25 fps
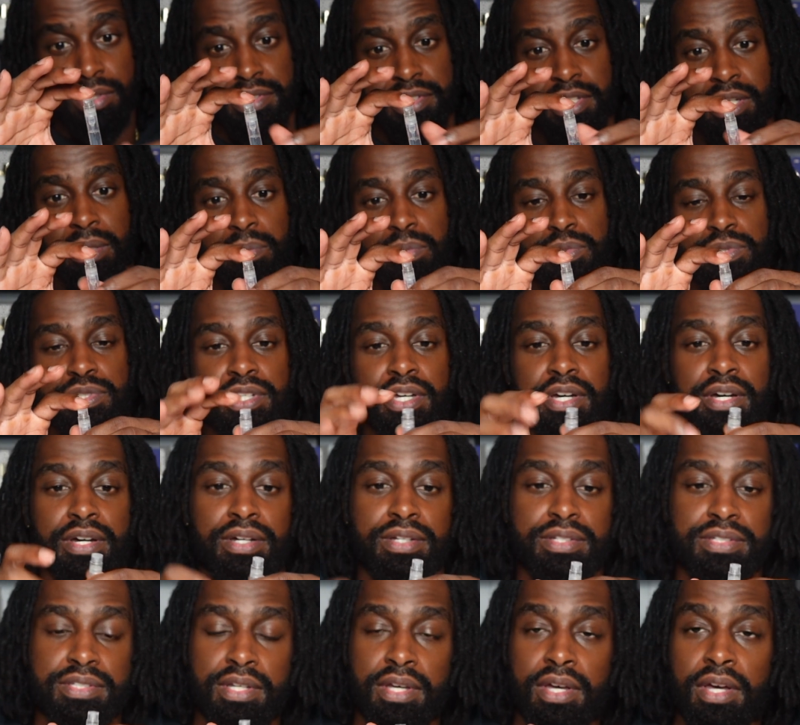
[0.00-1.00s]
sample
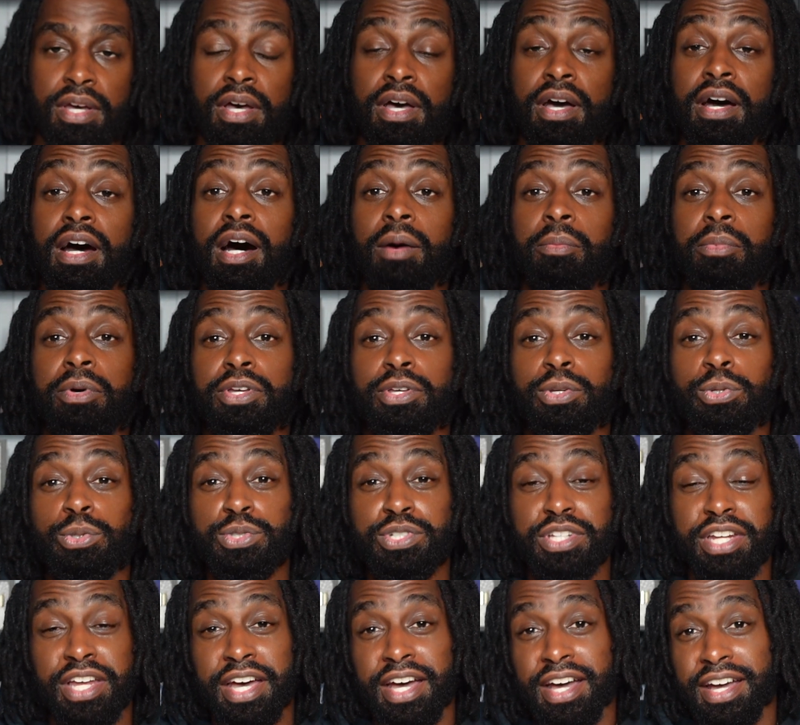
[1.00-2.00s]
size, I've been
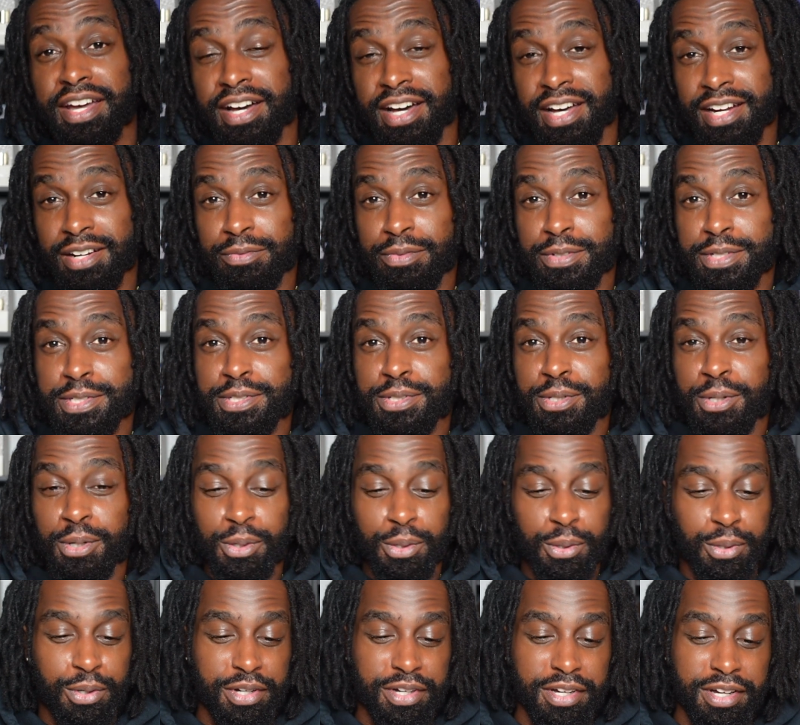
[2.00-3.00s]
using the heck out of it.
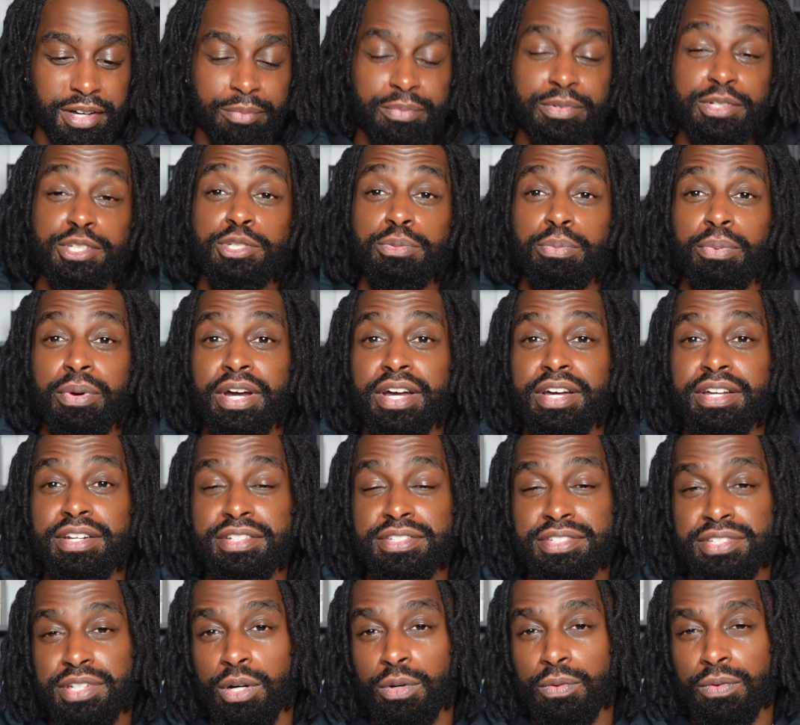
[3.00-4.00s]
So I've been spraying
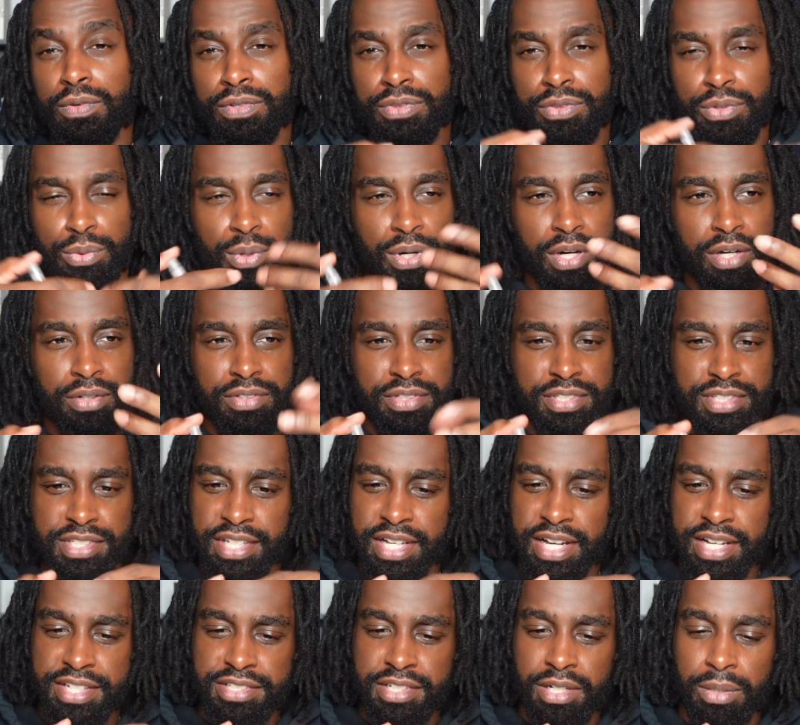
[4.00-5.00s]
this over throughout these
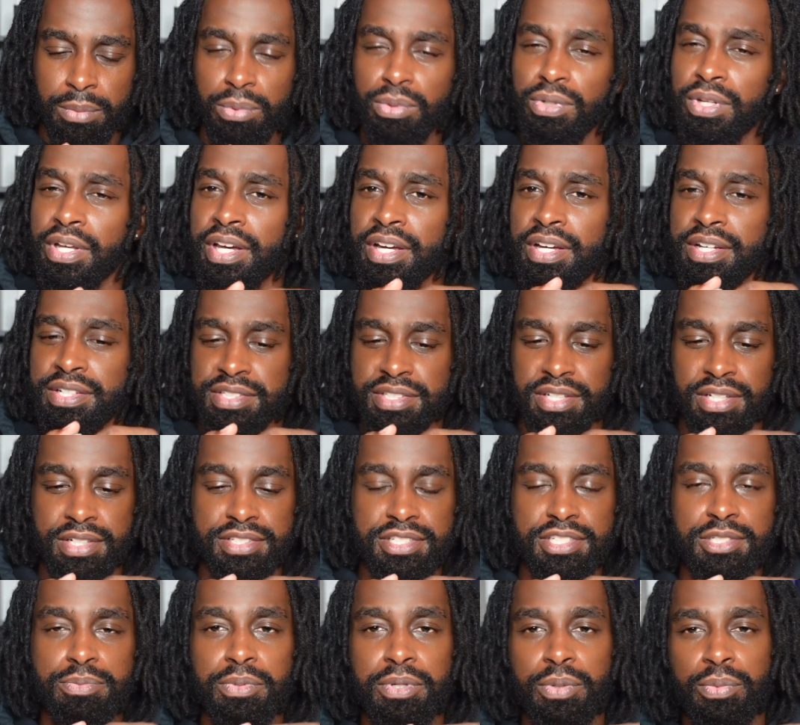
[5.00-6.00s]
last couple days, and
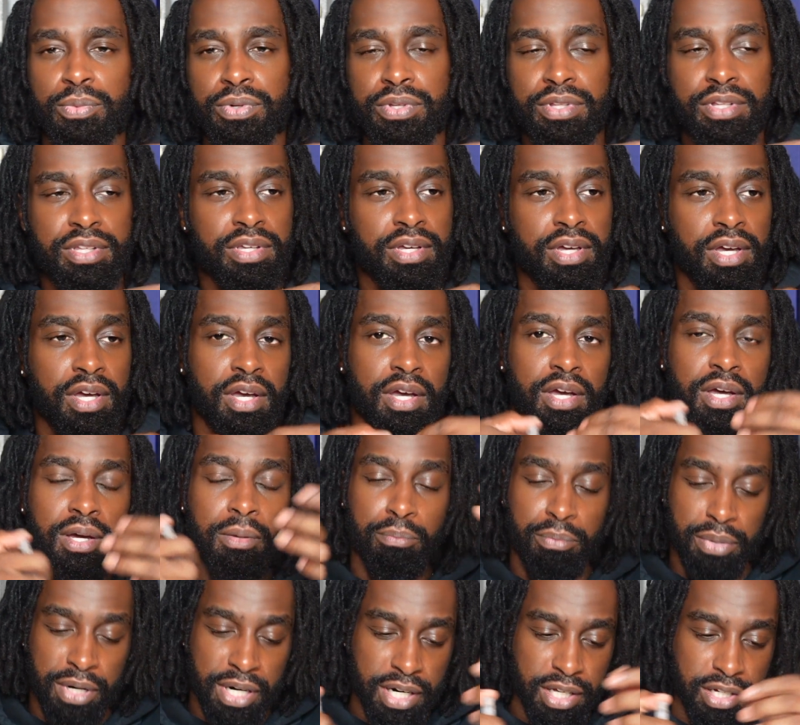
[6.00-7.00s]
I've just been really
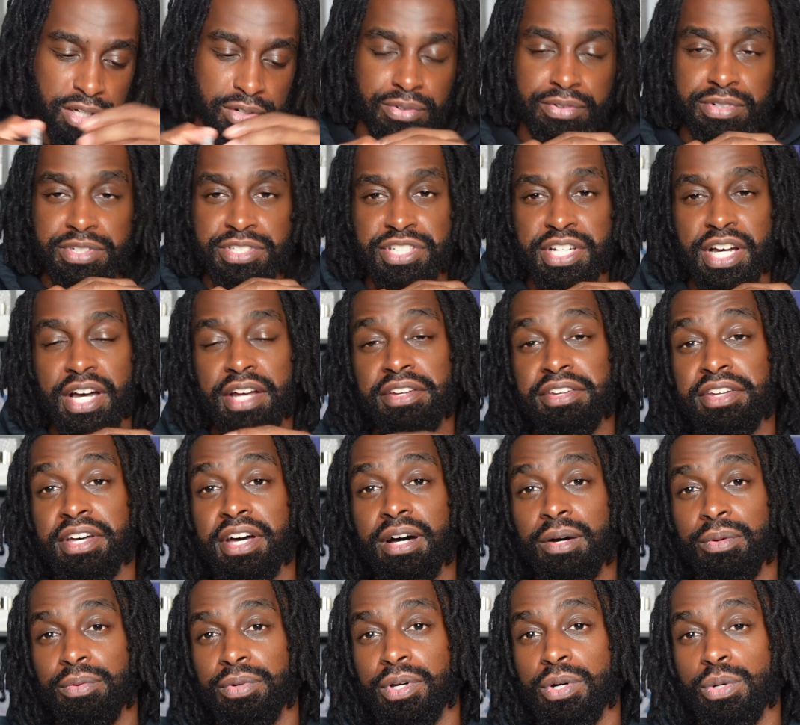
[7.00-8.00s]
pondering, jotting
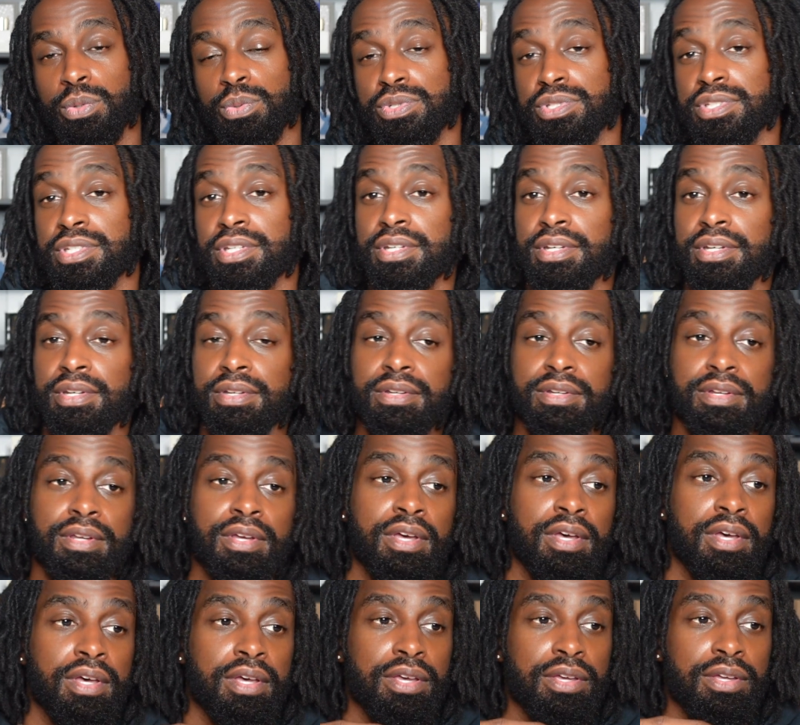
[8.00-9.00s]
down notes, and
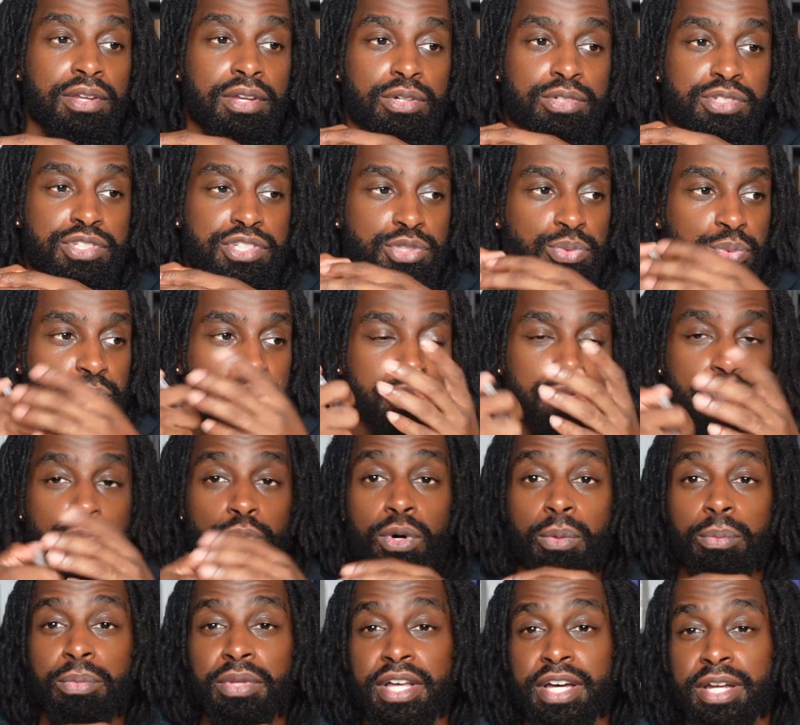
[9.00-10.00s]
you know, just really
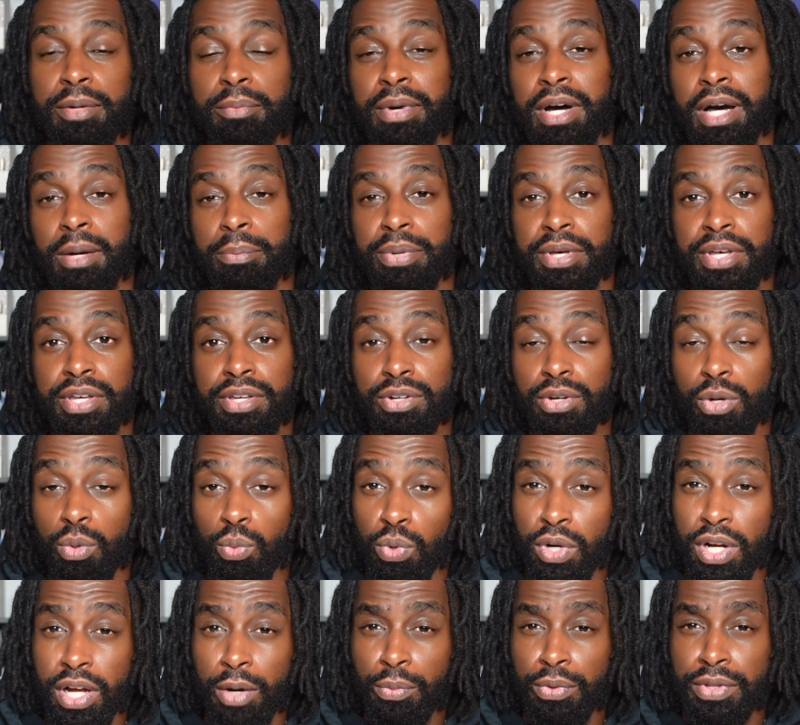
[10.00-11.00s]
formulating my opinion on
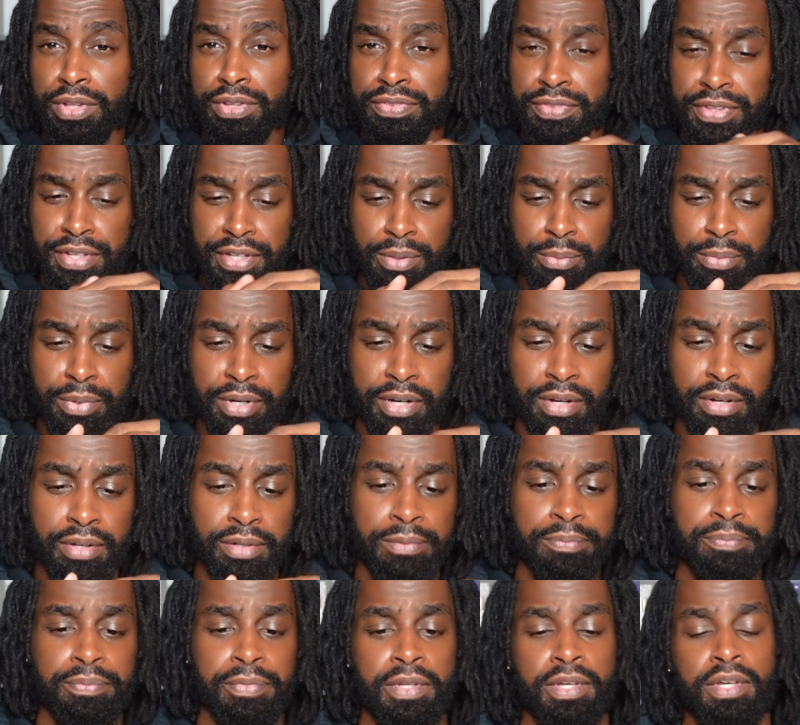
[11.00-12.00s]
what I really think about it.
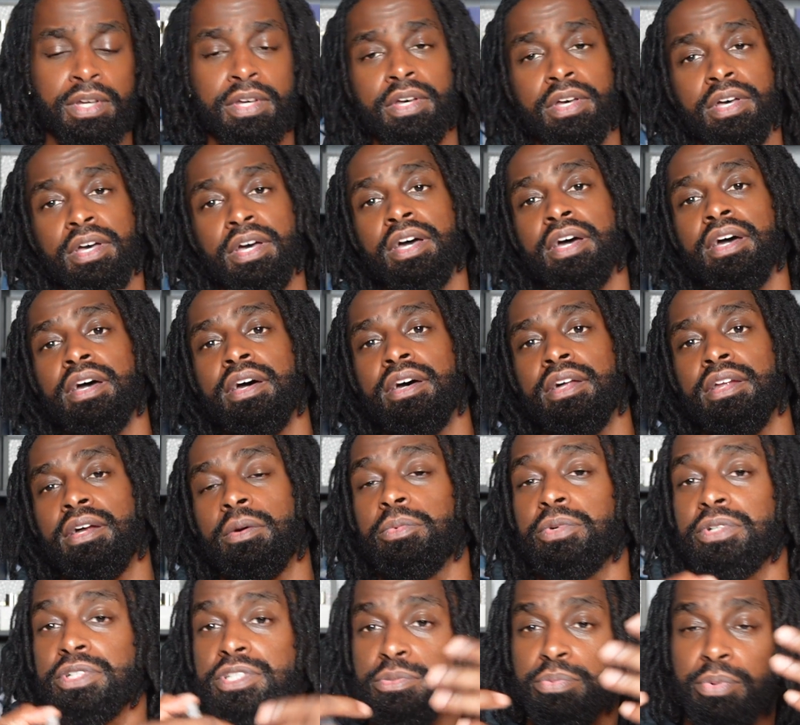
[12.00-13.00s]
And
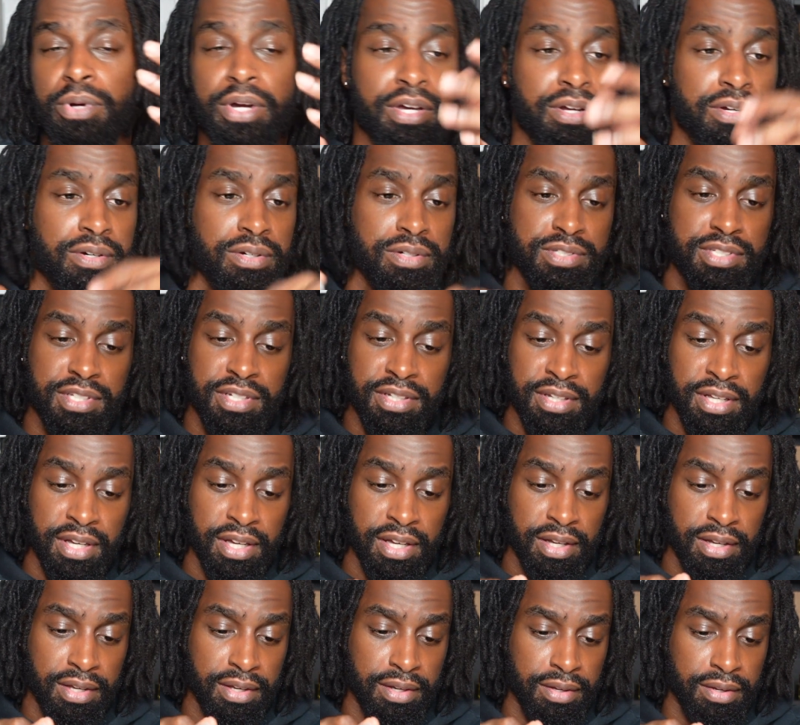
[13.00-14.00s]
I'm gonna spray it on
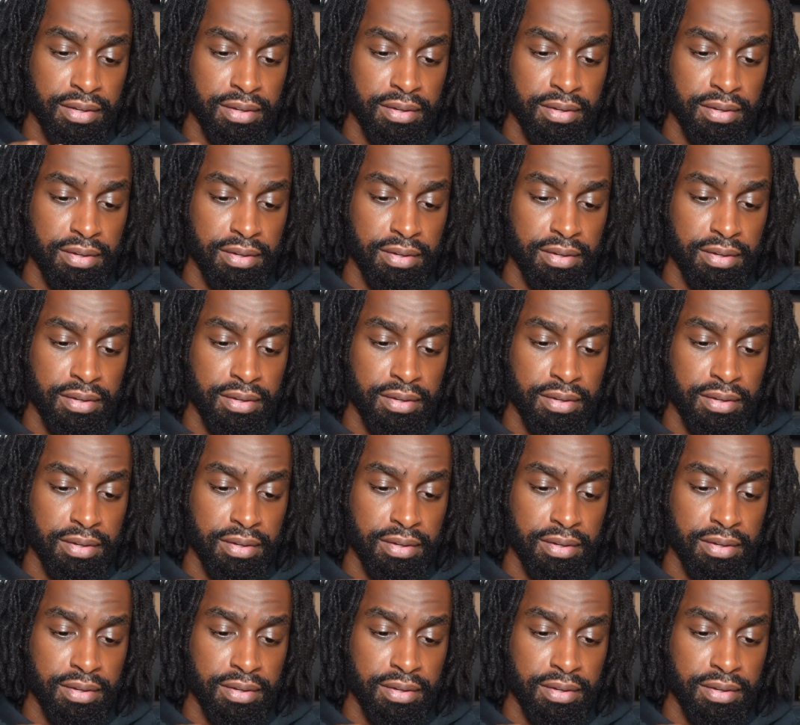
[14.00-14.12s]
today